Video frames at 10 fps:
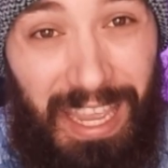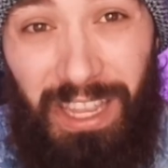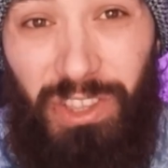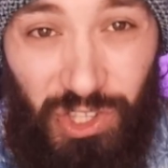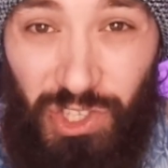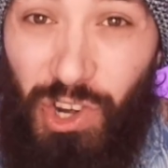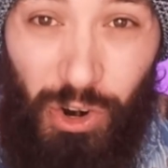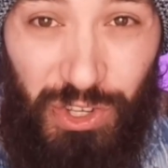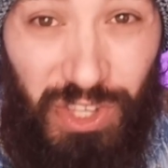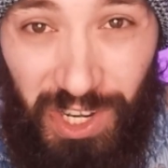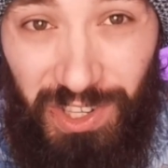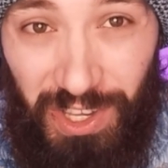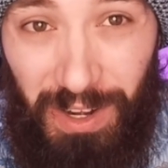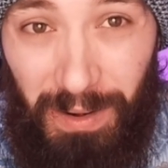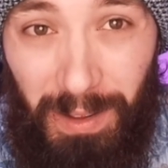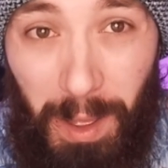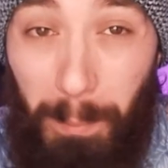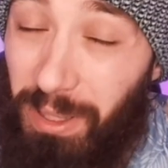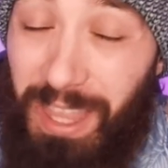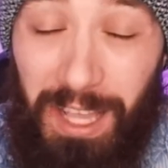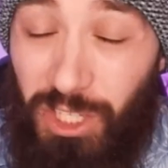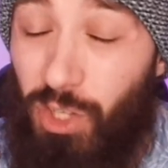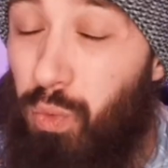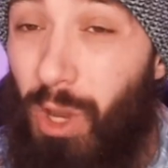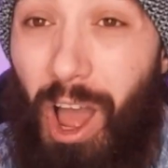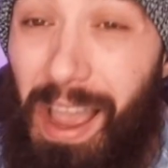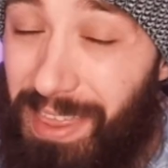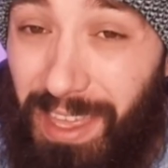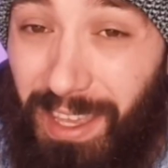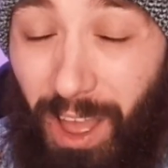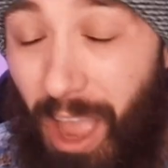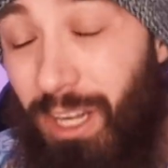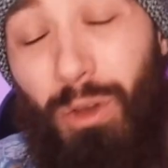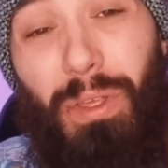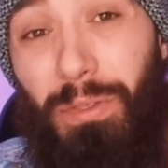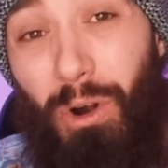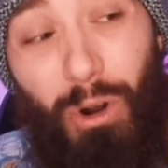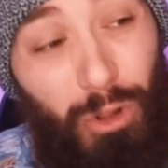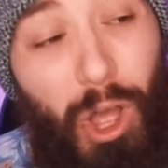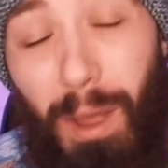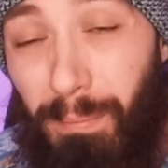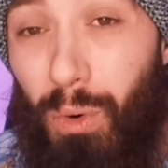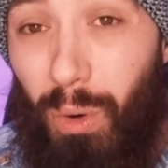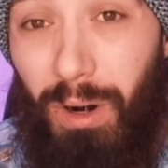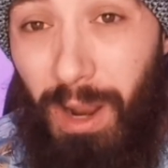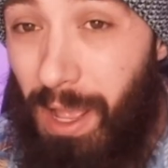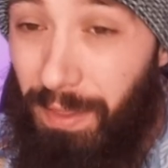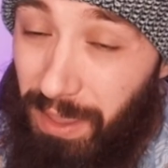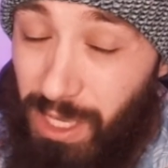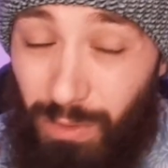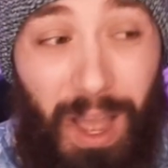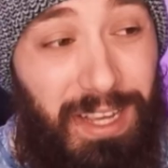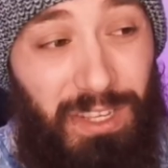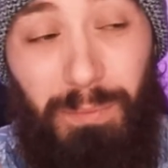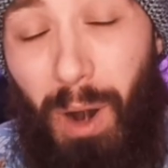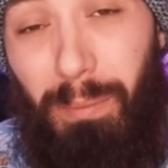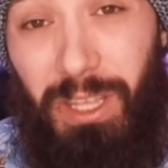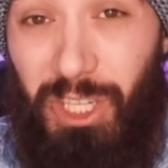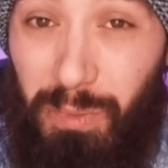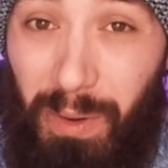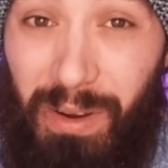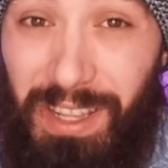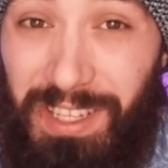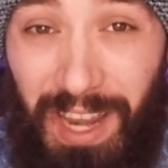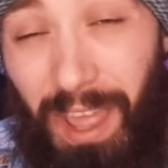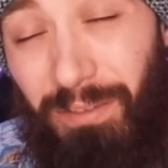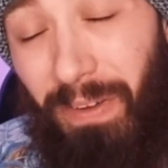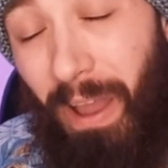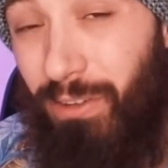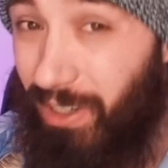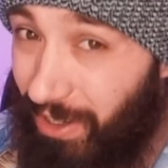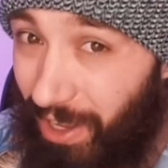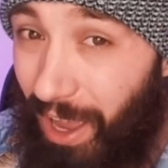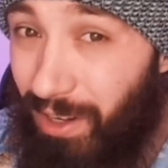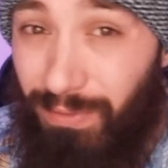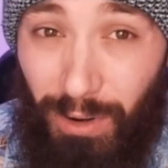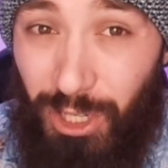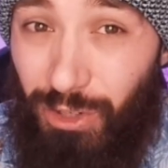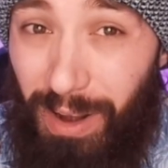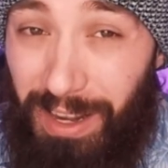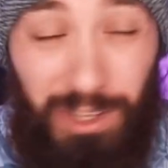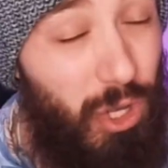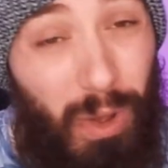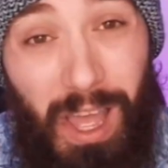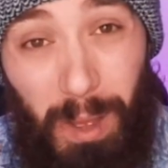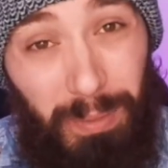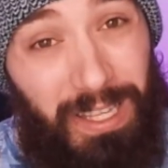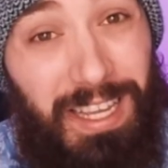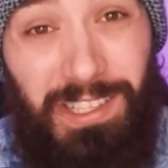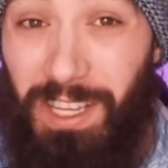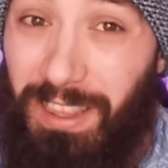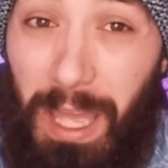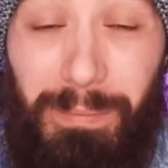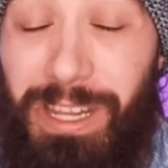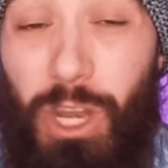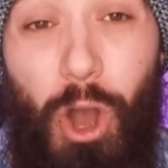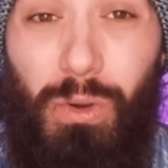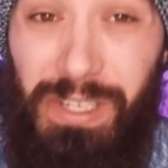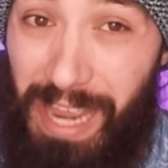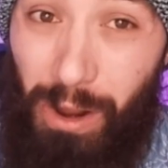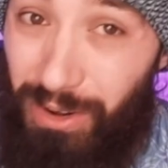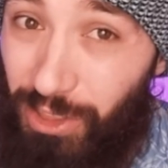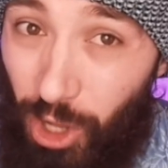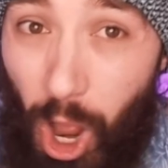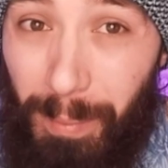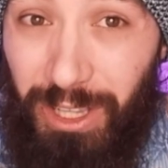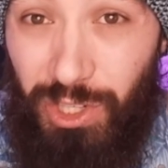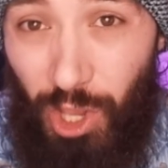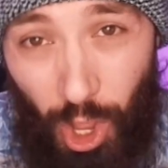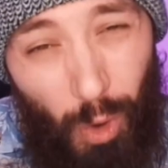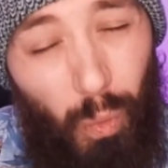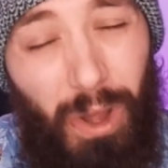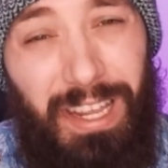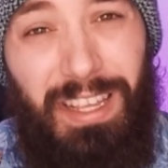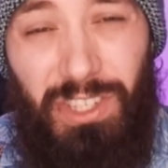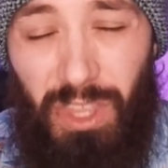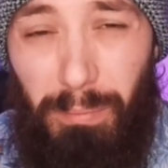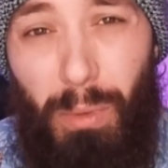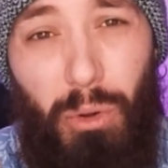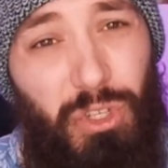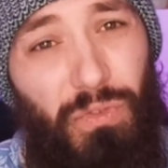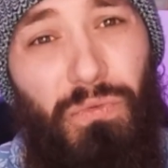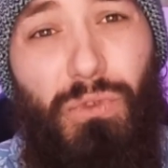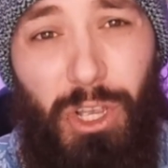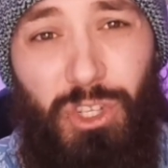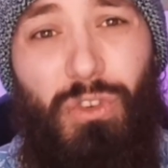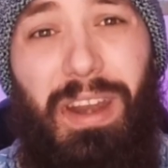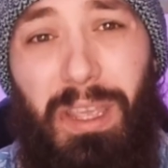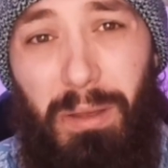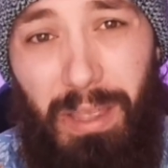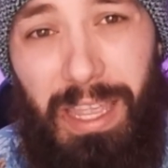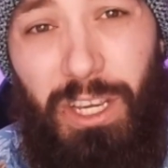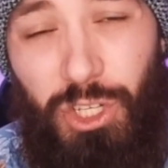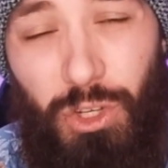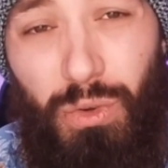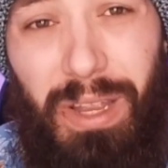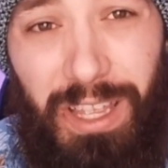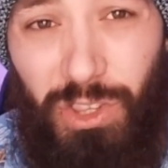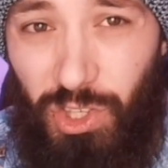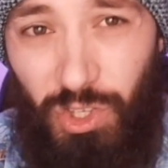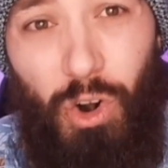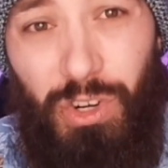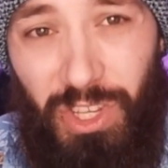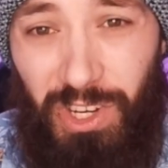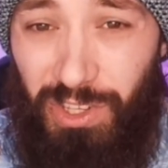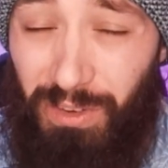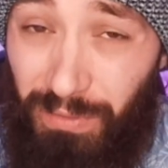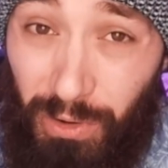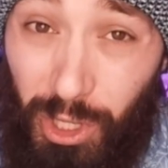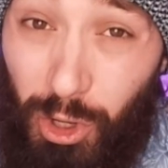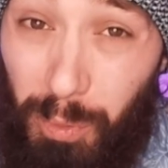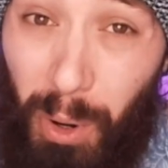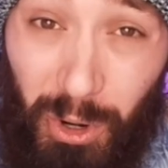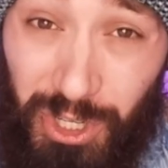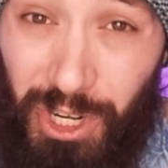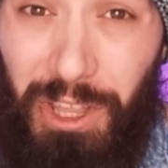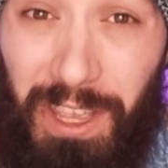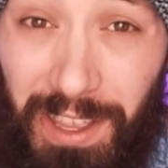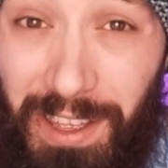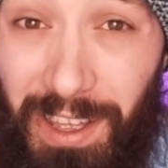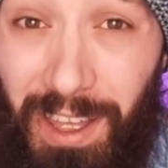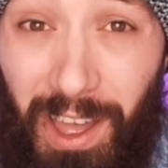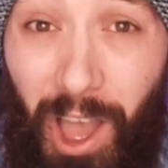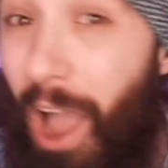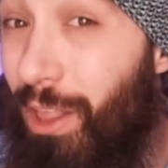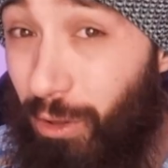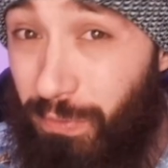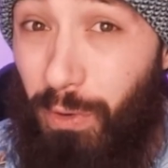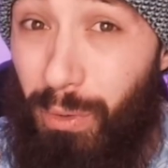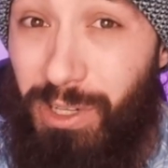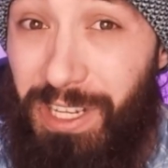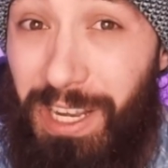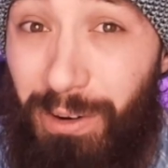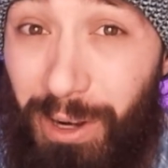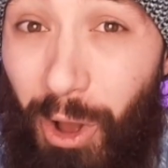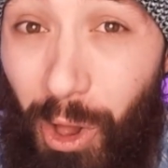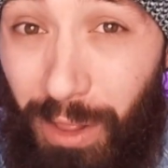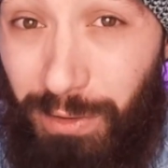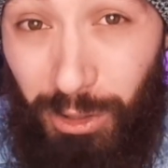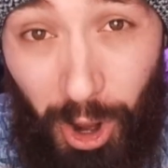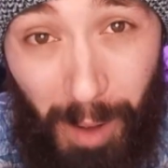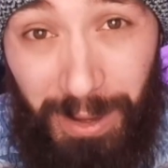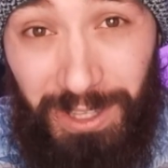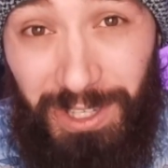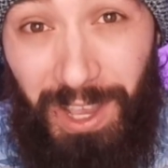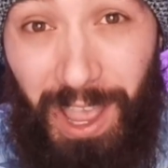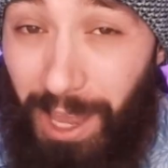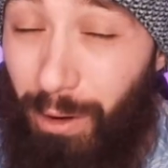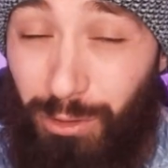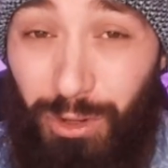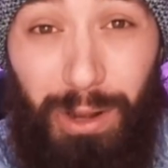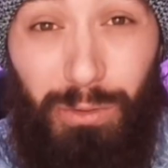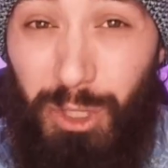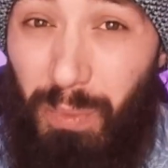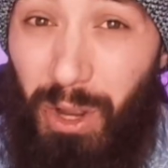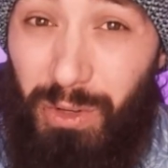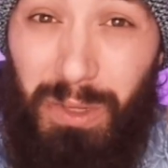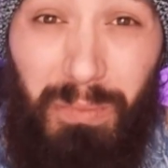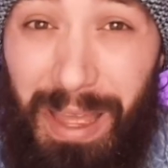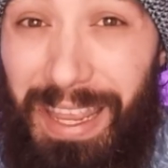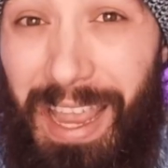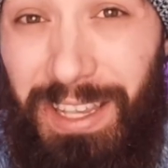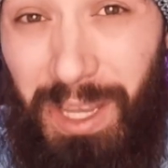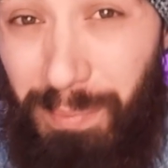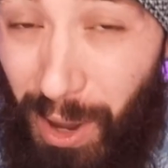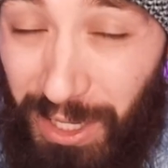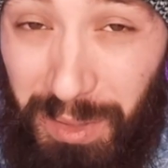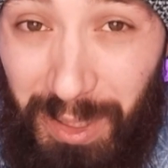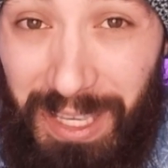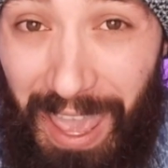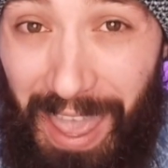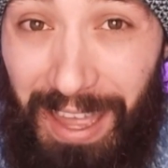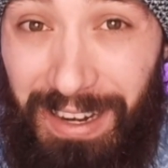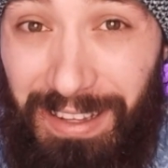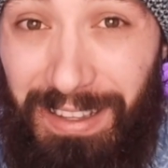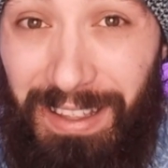in Star Citizen. But that's just what I think. I know that there are a lot more that you guys have probably experienced and found kind of frustrating. So please let me know down in the comments, what is the most frustrating issue in Star Citizen for you personally? I look forward to hearing all of your comments, and I'll try to respond to as many as I possibly can.